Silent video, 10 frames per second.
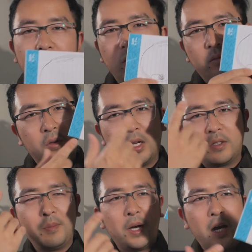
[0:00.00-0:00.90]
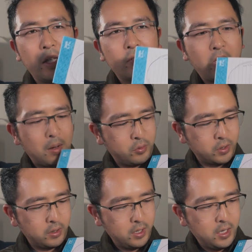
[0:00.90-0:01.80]
to, you can't see my eye, to
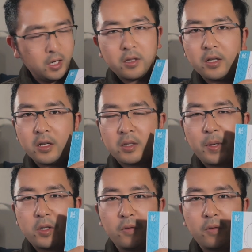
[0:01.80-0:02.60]
capture the spatial